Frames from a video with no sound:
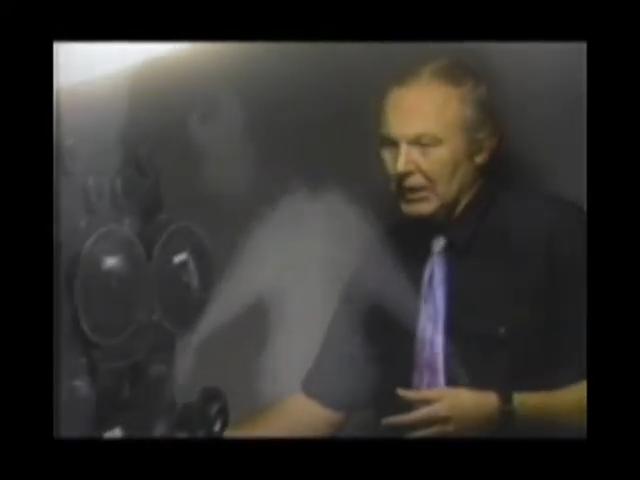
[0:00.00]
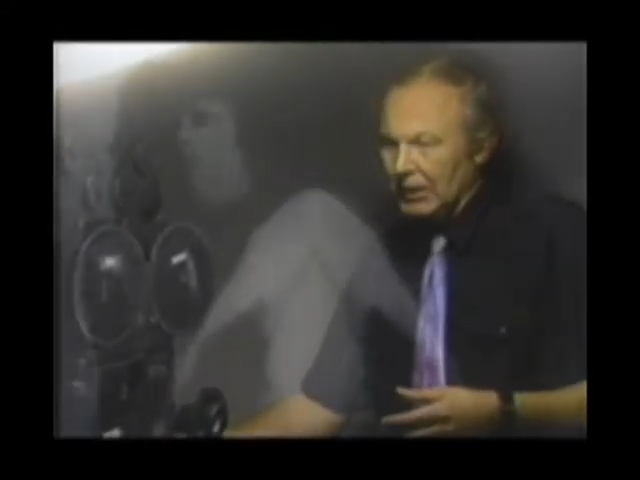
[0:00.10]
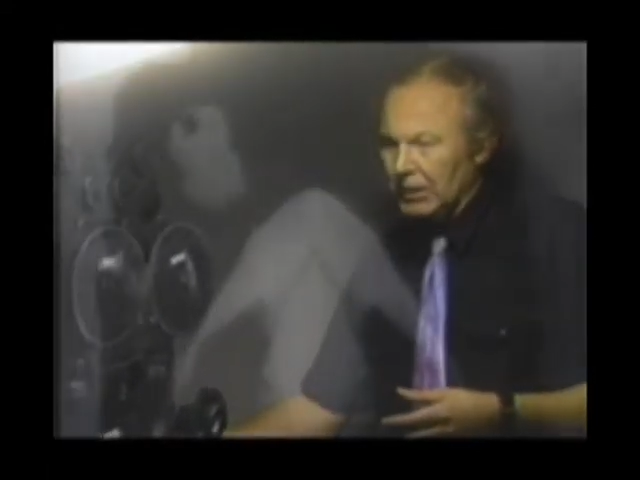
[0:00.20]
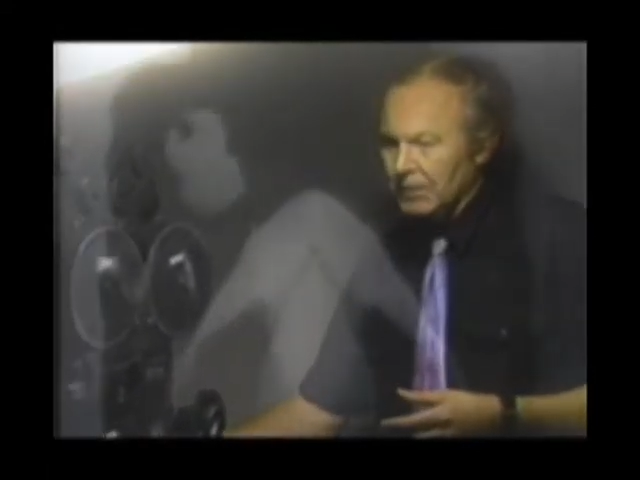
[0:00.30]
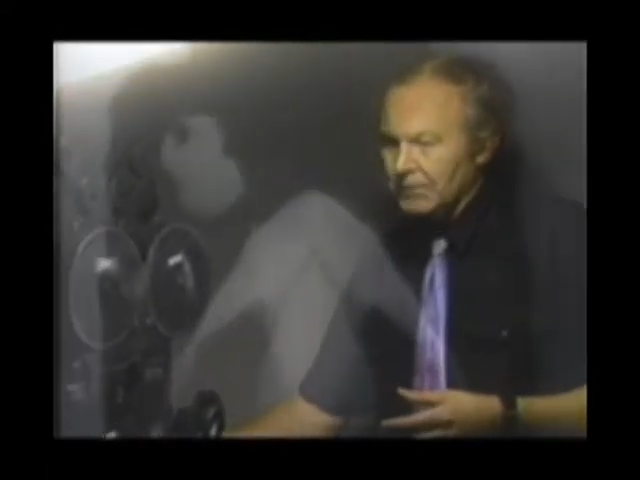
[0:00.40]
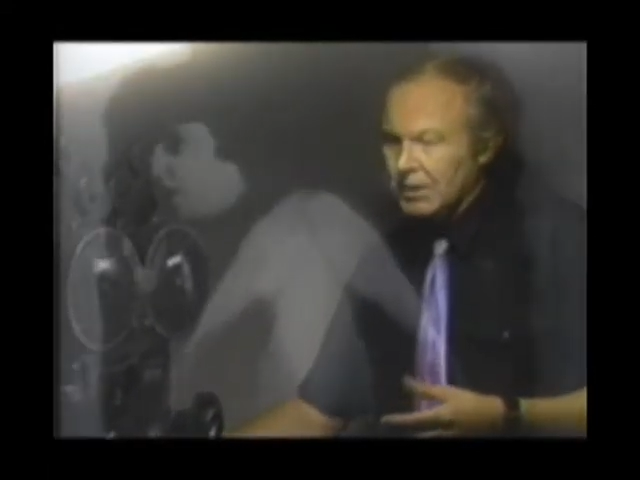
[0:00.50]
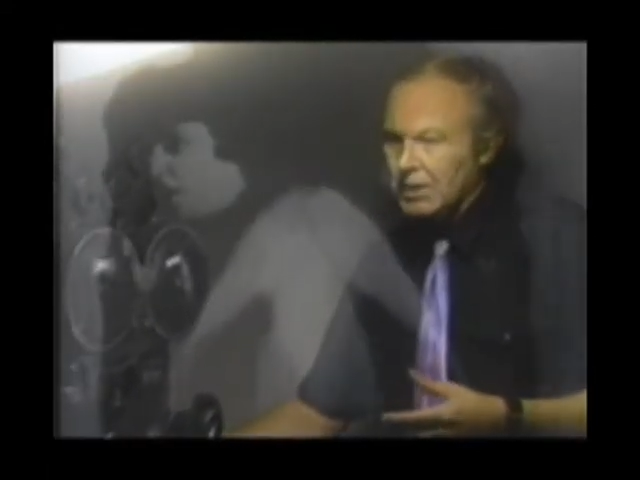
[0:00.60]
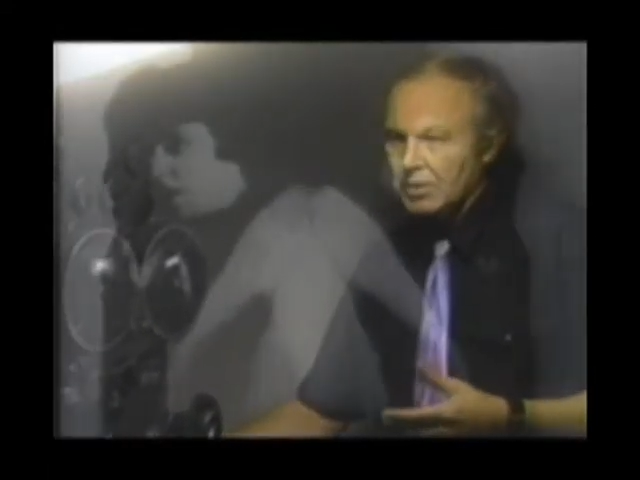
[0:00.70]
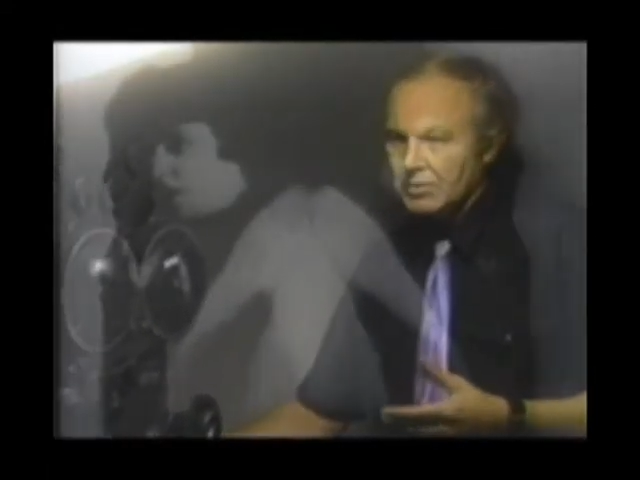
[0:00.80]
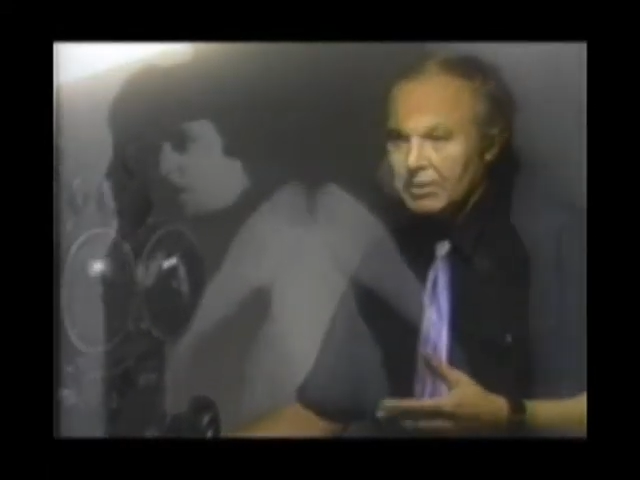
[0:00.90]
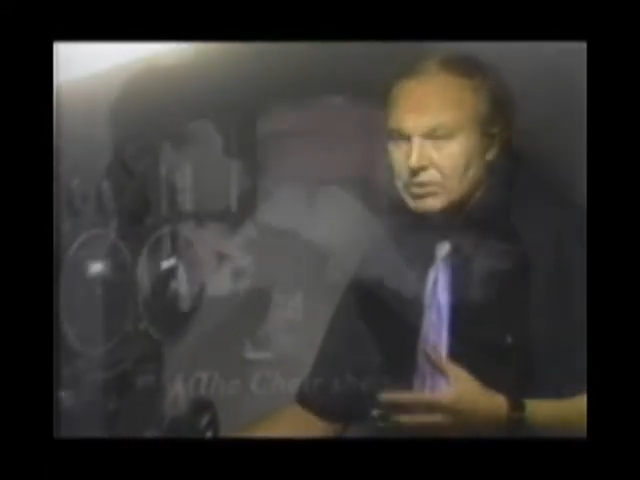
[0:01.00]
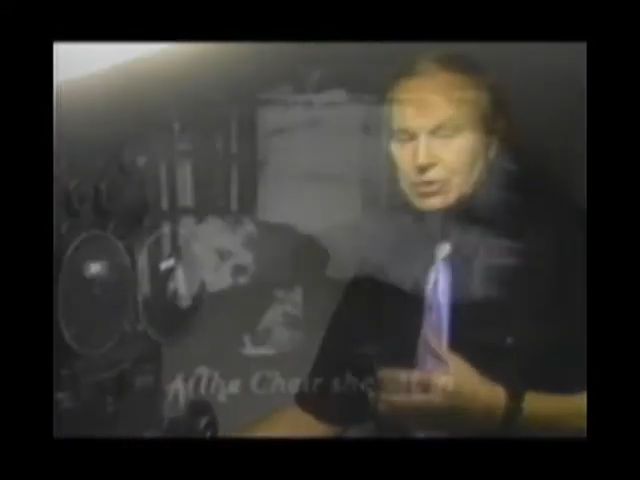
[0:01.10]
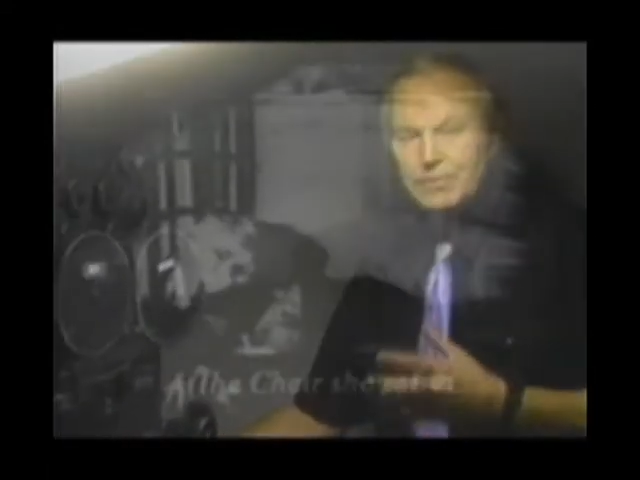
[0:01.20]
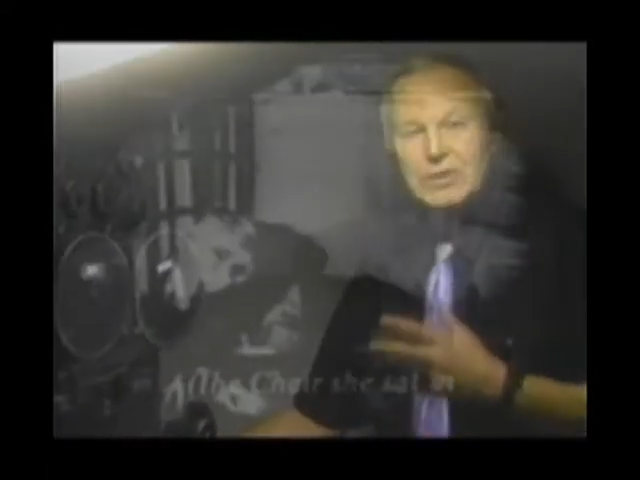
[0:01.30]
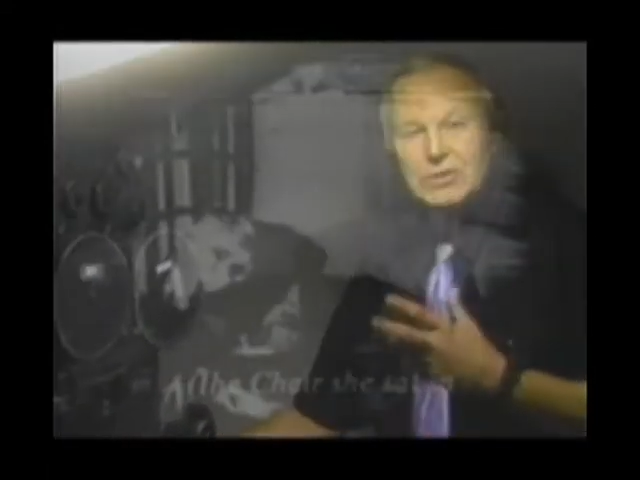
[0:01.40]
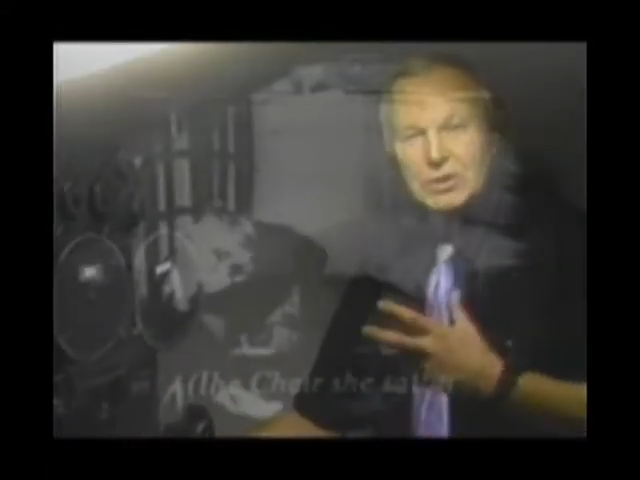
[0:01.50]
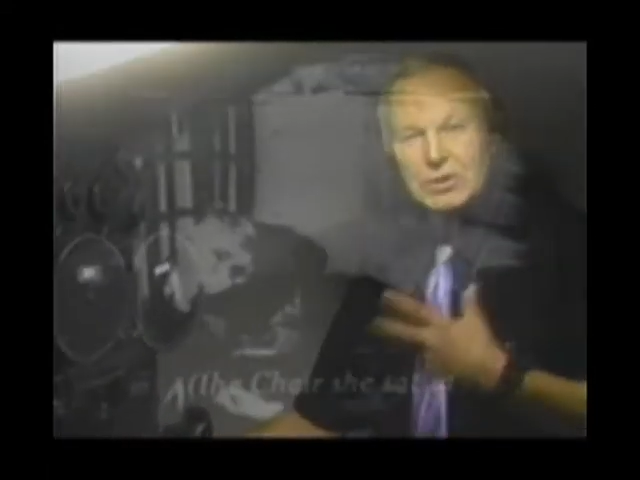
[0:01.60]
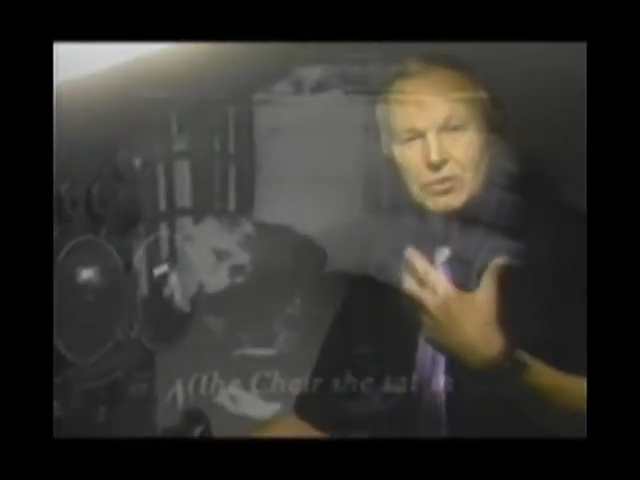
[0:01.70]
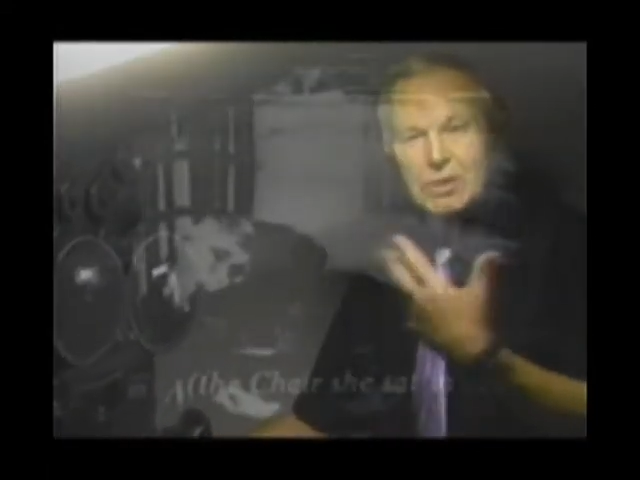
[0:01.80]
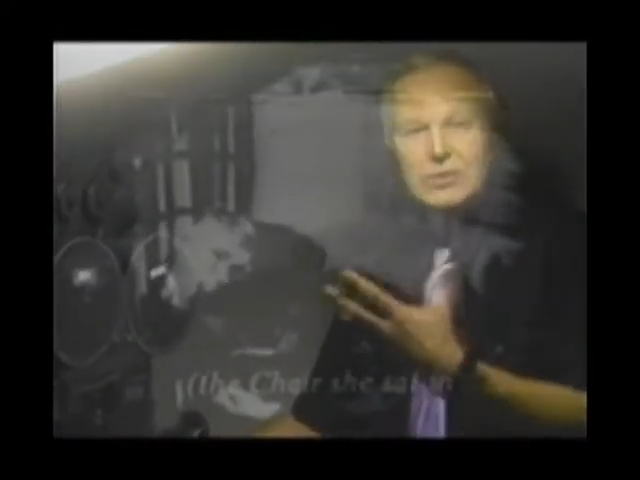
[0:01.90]
a cult that just basically
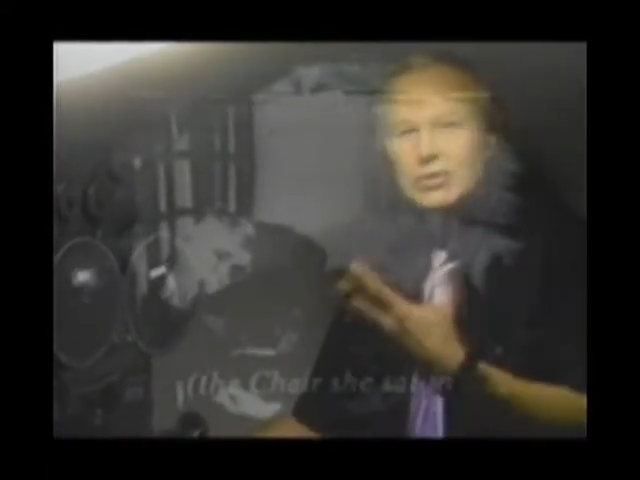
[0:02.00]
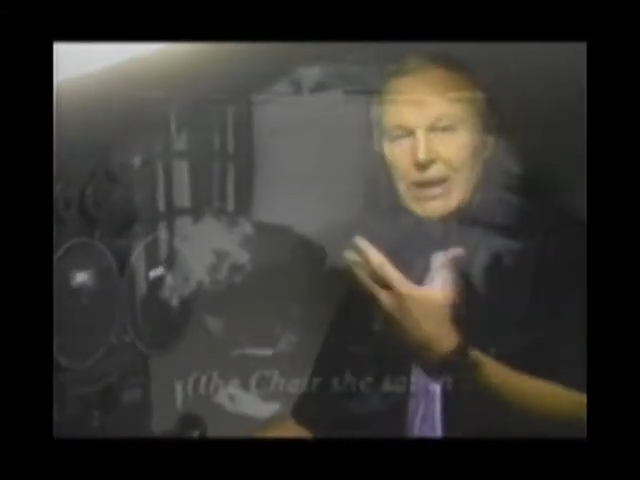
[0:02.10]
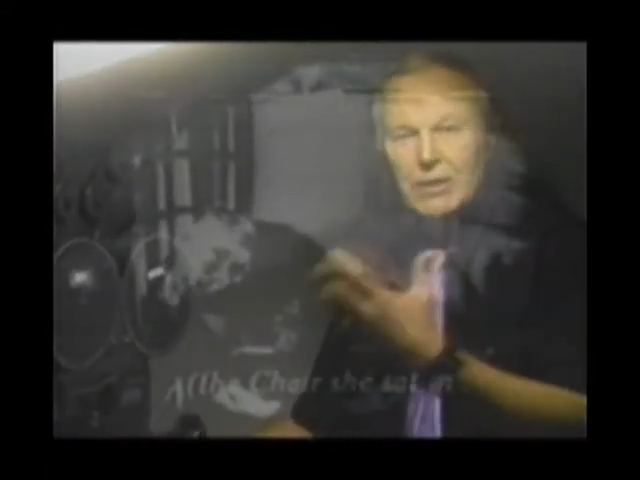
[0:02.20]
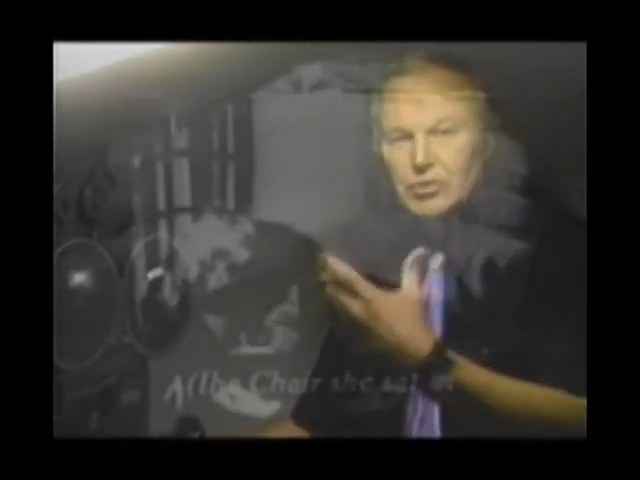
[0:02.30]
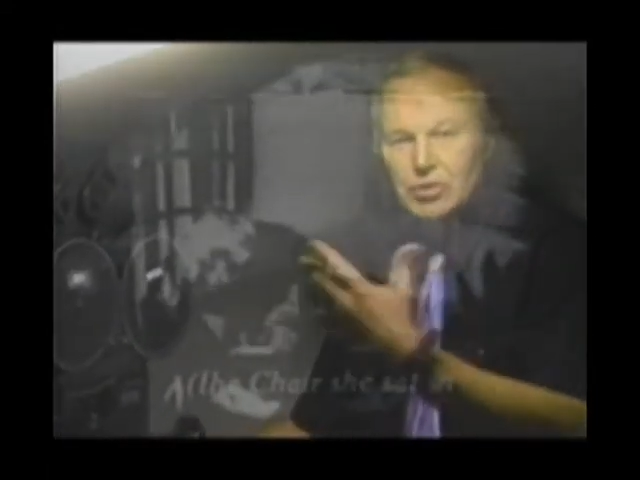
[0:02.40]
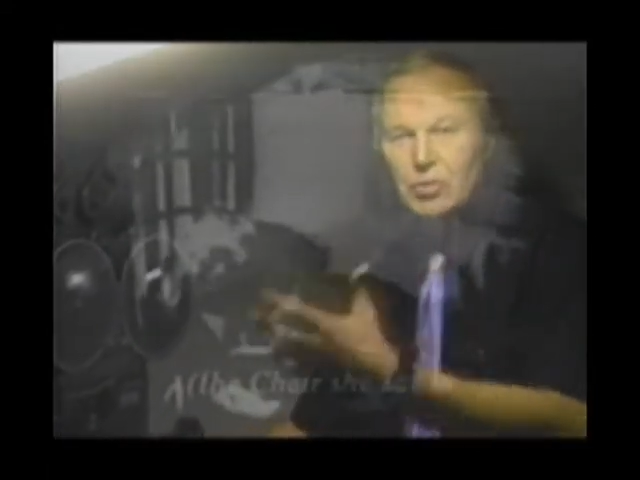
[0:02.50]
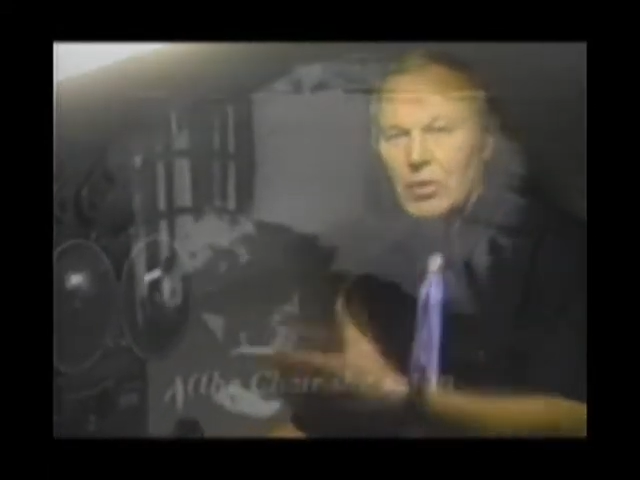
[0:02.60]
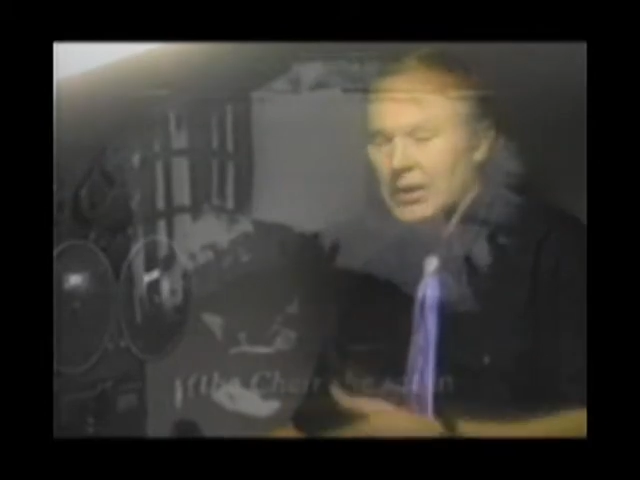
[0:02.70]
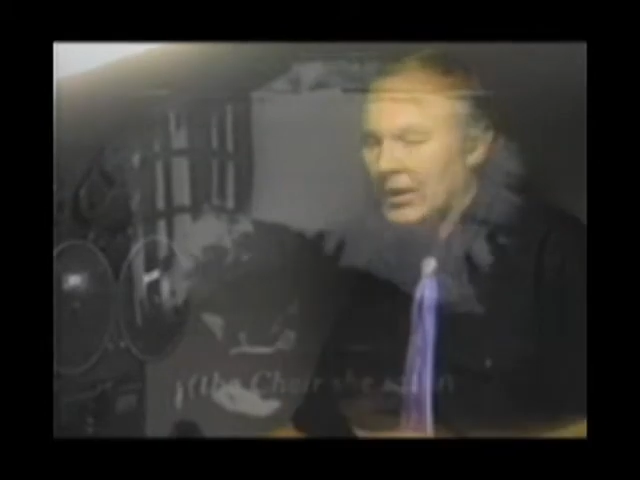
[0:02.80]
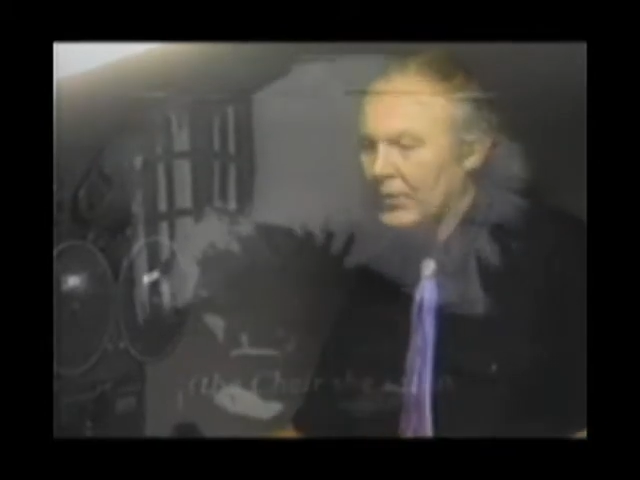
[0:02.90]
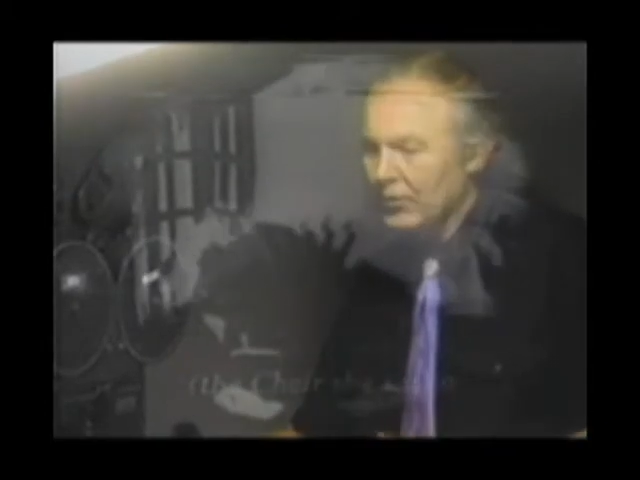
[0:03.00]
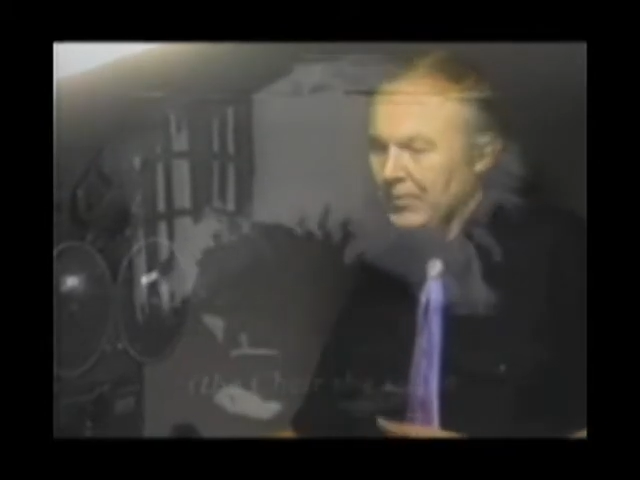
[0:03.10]
tries to outdo one another.